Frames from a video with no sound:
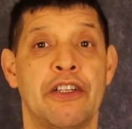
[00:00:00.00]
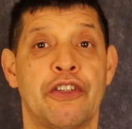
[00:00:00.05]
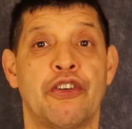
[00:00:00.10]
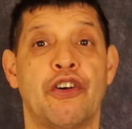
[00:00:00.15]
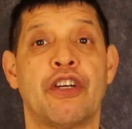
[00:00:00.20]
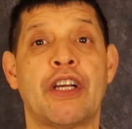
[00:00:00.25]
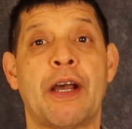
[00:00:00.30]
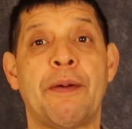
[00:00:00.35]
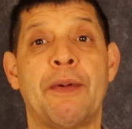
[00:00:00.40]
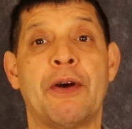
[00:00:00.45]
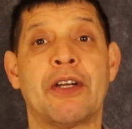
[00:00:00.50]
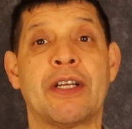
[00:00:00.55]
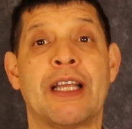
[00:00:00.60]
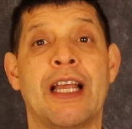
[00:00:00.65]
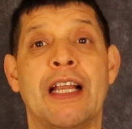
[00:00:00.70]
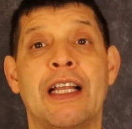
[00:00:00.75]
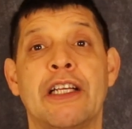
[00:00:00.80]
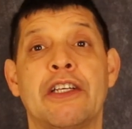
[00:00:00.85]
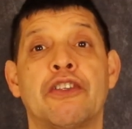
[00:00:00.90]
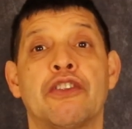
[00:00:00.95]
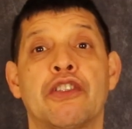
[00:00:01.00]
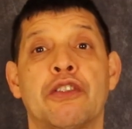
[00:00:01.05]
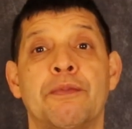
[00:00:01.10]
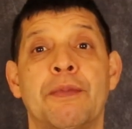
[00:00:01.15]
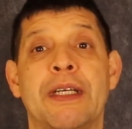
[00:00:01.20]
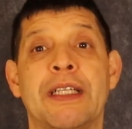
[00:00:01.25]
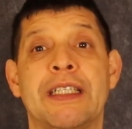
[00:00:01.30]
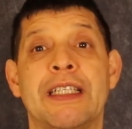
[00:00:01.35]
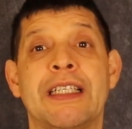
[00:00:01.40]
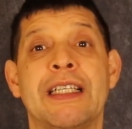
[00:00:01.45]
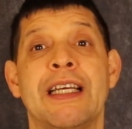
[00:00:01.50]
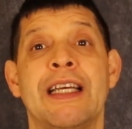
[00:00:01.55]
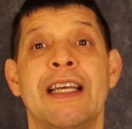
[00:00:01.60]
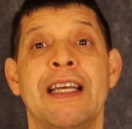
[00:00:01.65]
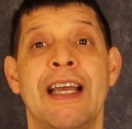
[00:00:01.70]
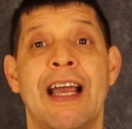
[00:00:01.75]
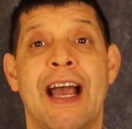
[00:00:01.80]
talk about Kylie Cosmetics,